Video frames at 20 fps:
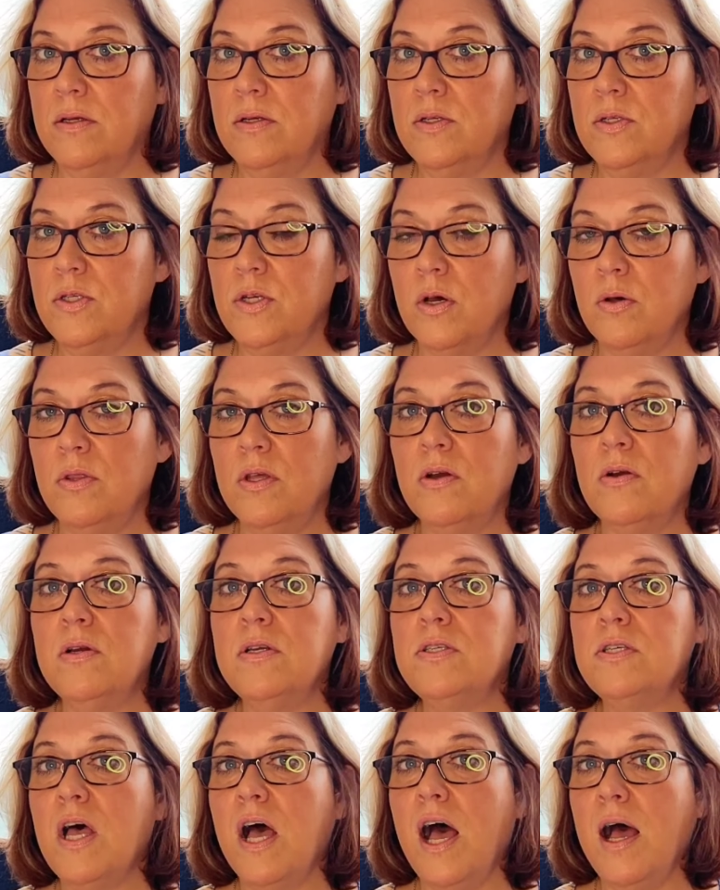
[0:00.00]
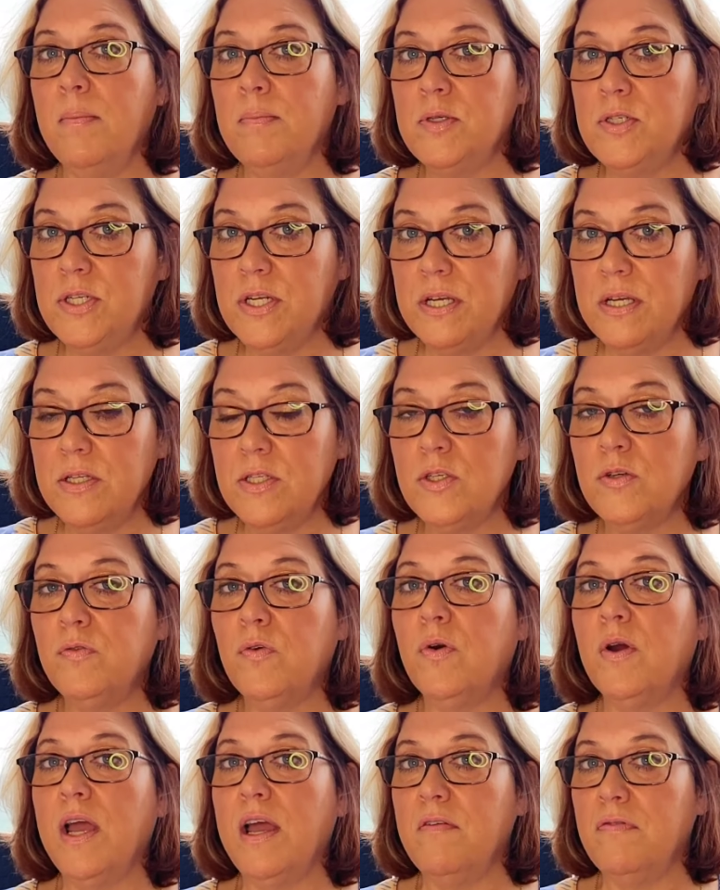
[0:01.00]
So there is options
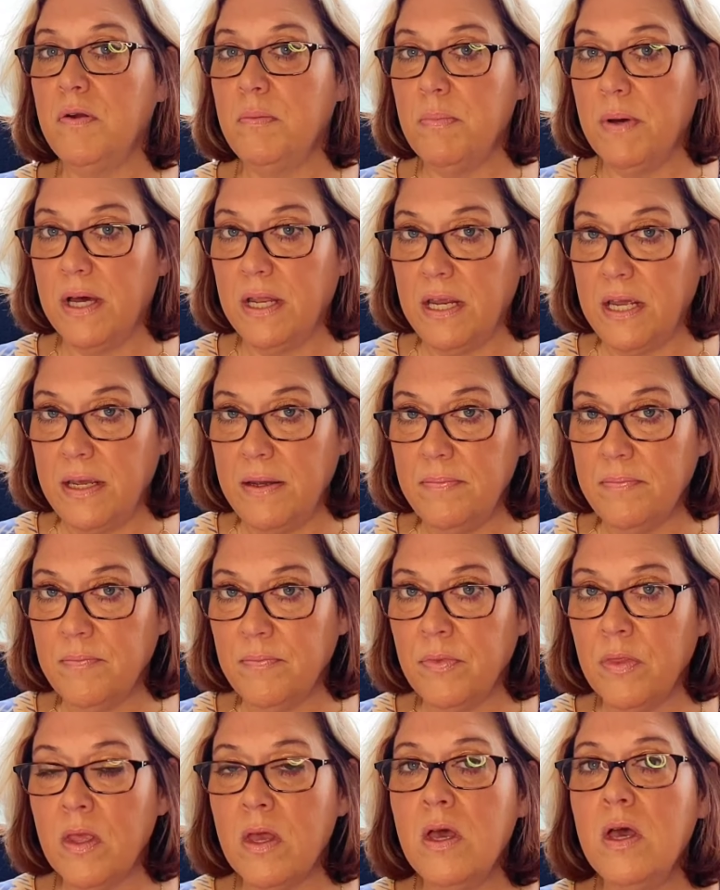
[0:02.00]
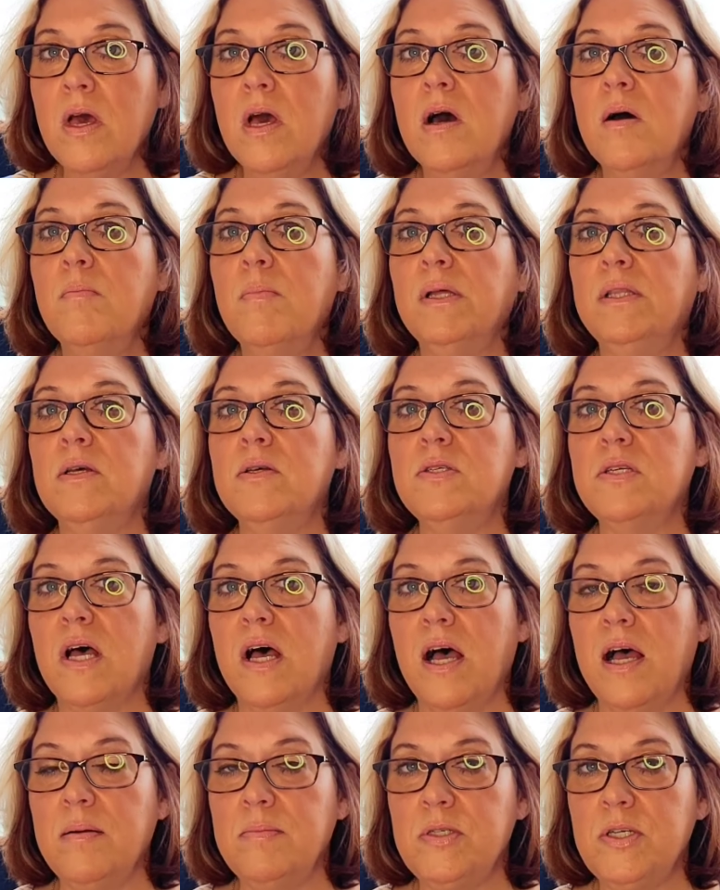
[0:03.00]
for everybody, but those
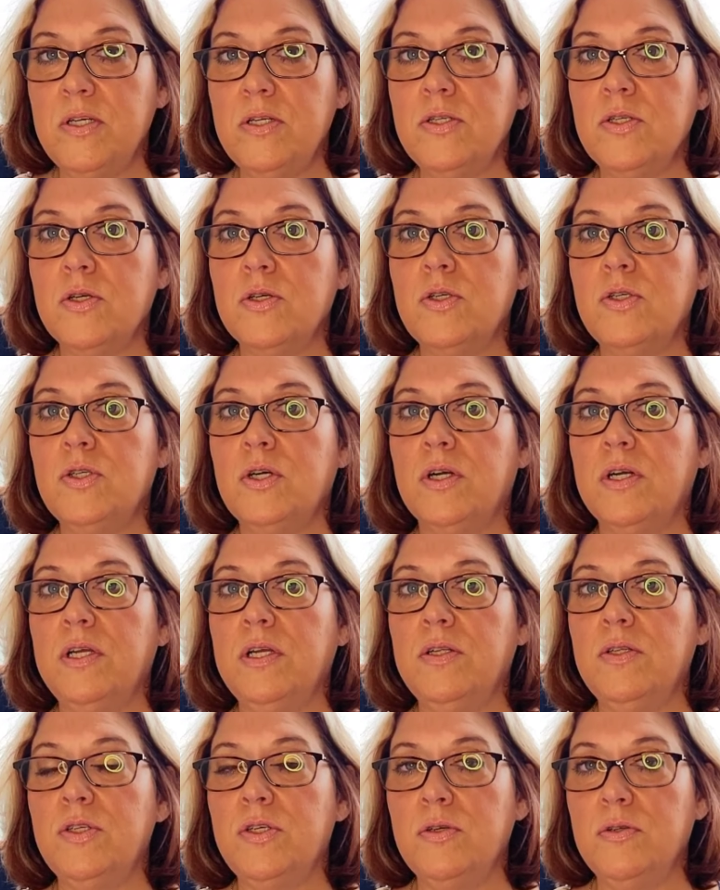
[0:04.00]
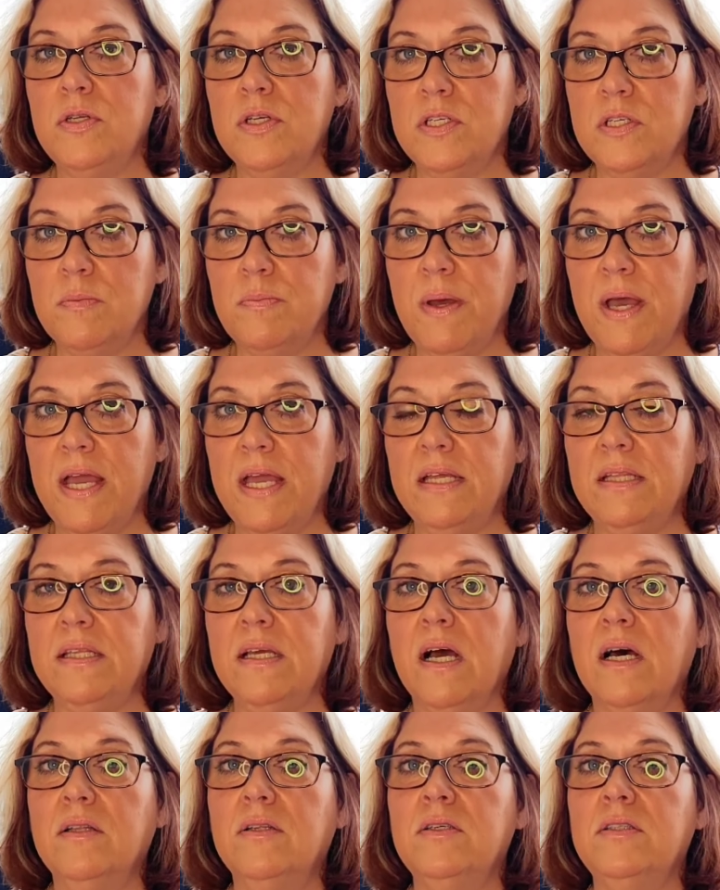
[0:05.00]
options are starting to dissipate. The
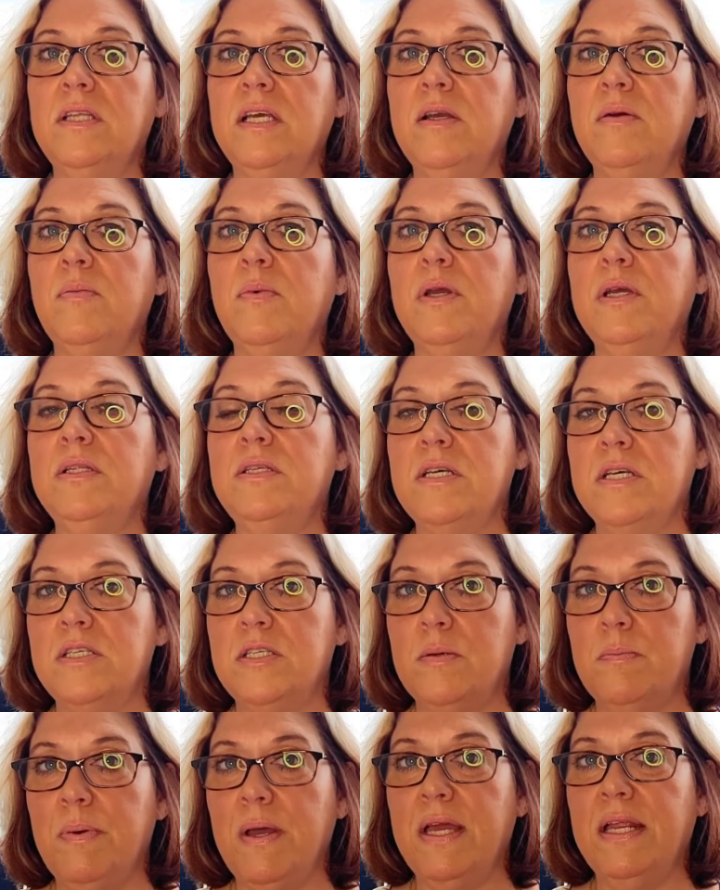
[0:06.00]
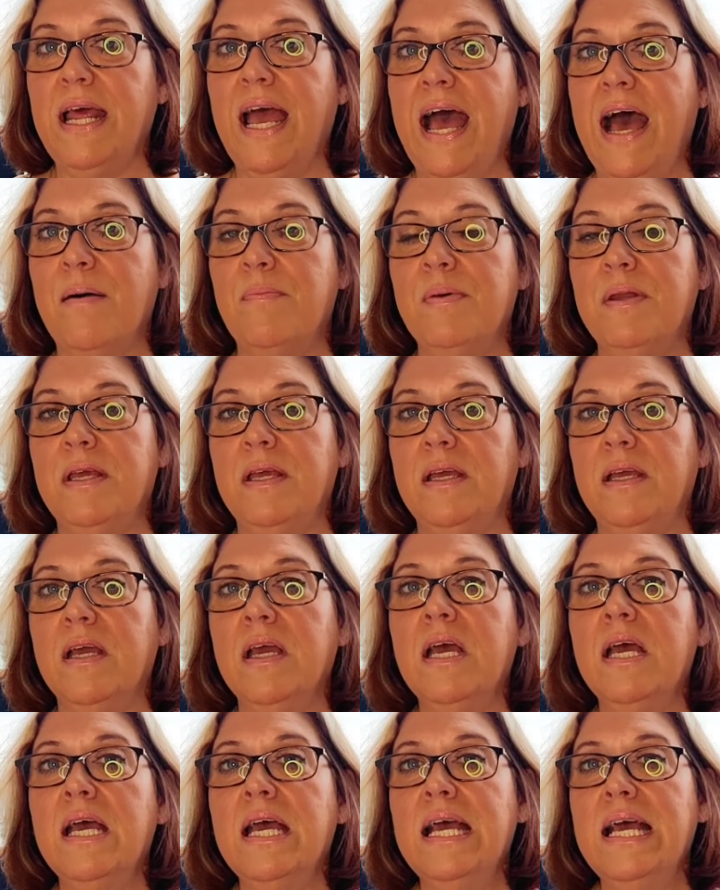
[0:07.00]
other thing we anticipate happening
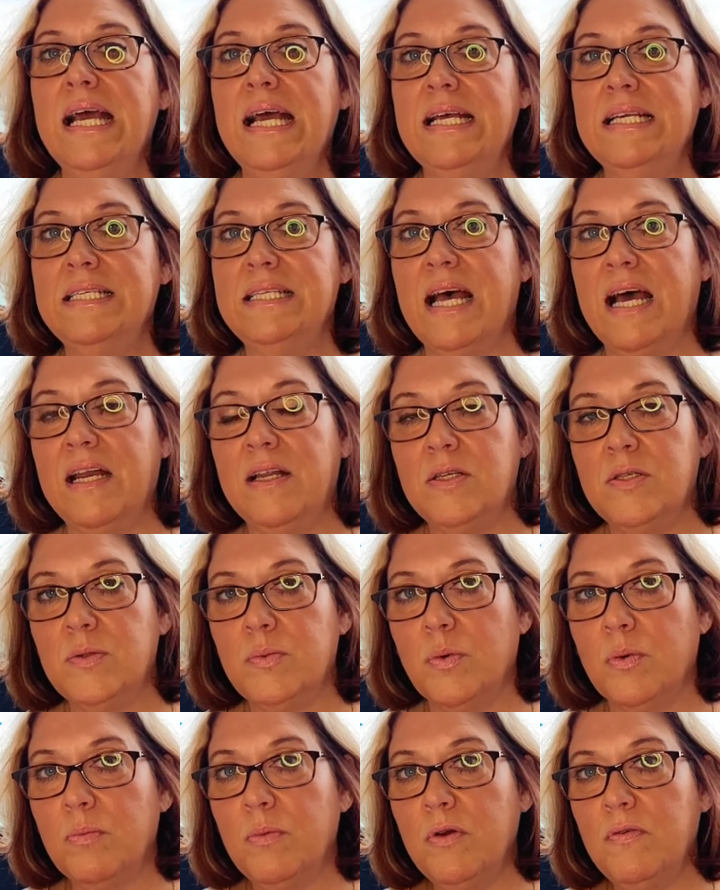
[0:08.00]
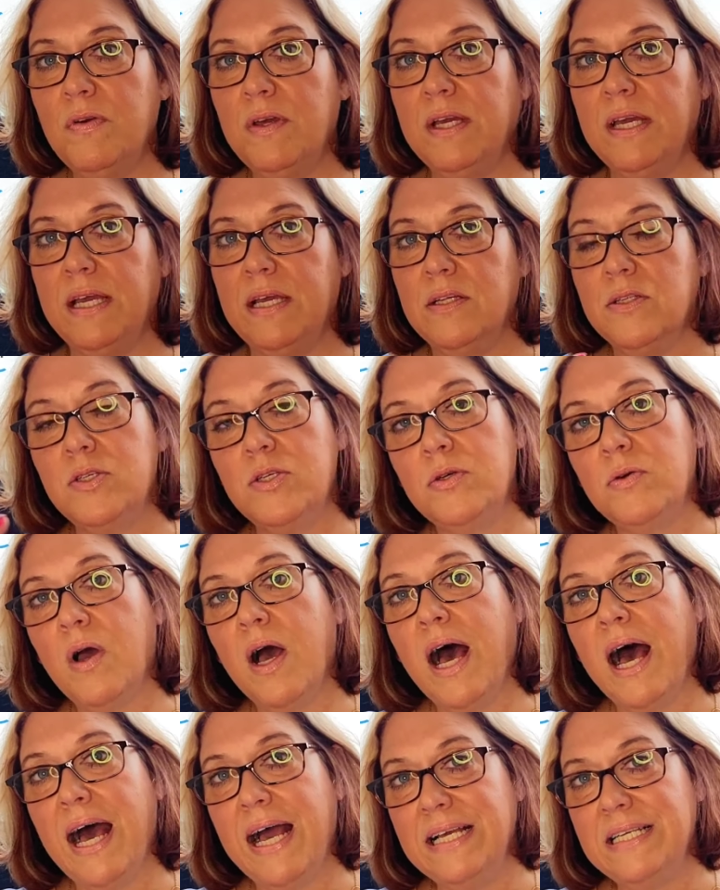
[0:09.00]
is that as we're moving into
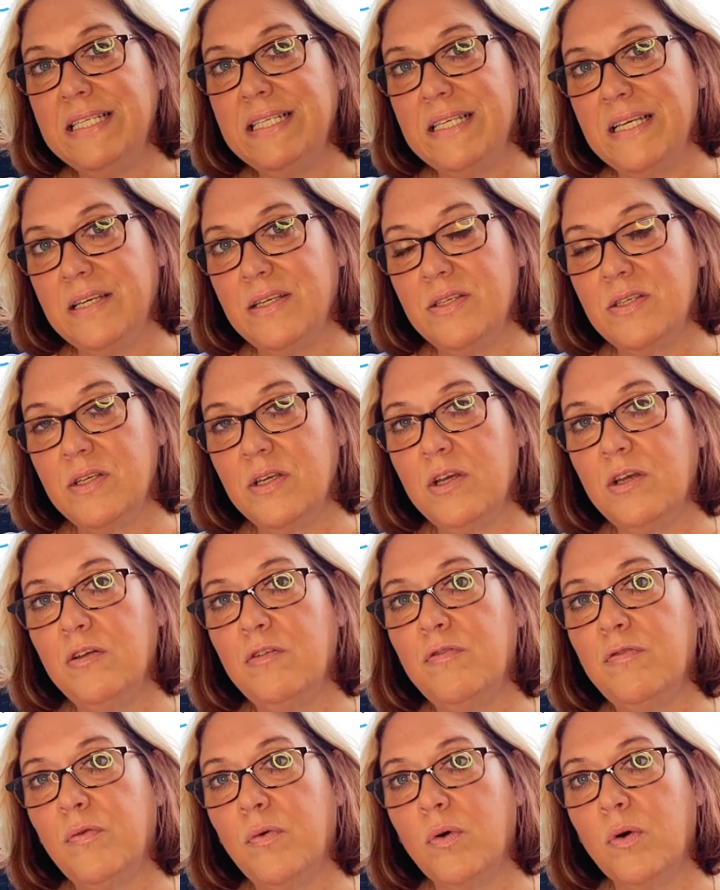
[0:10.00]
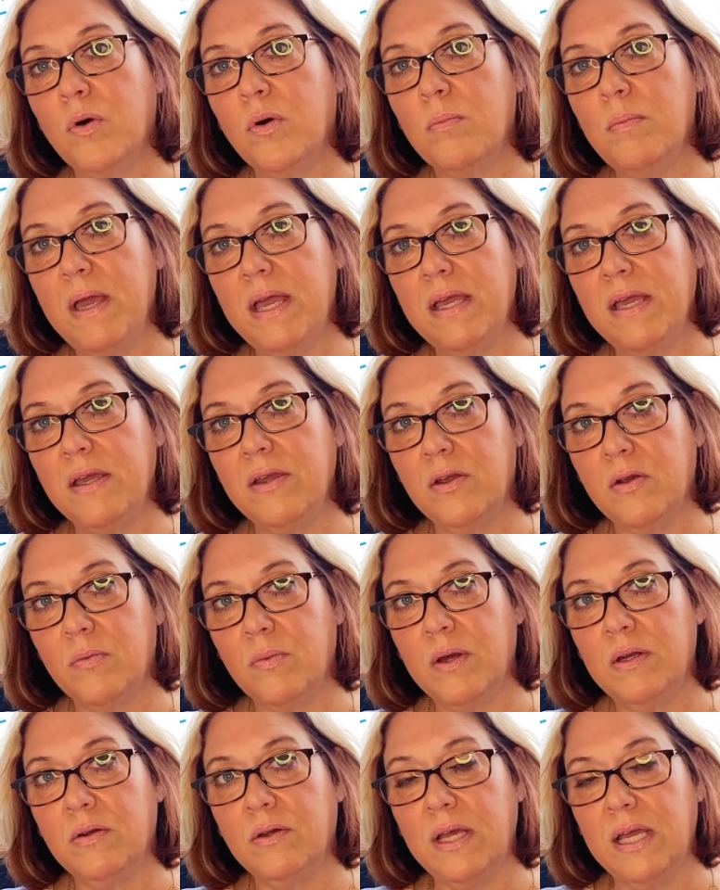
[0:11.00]
high season for making your
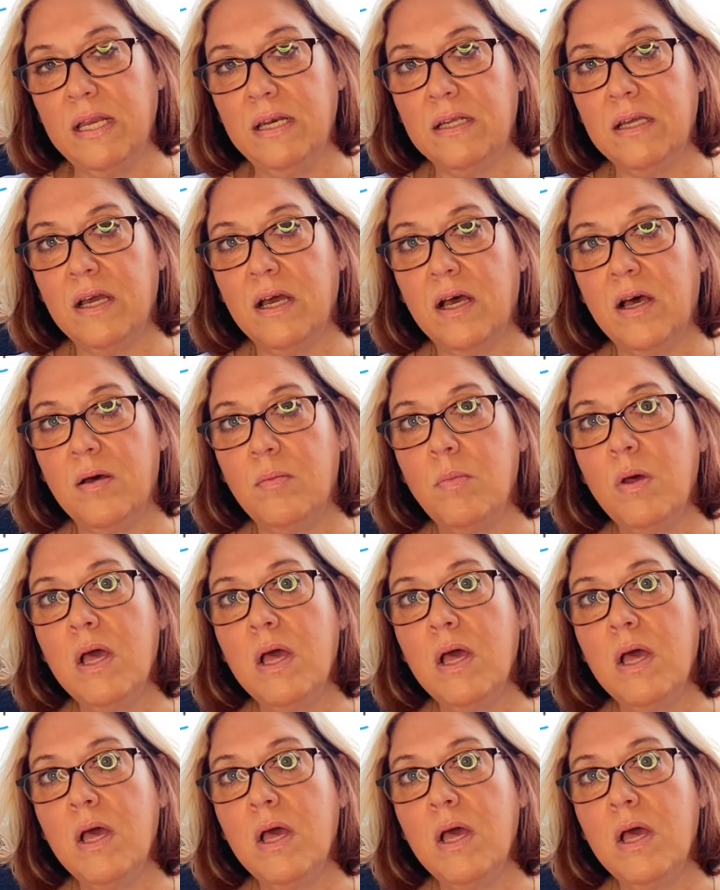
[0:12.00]
rental income,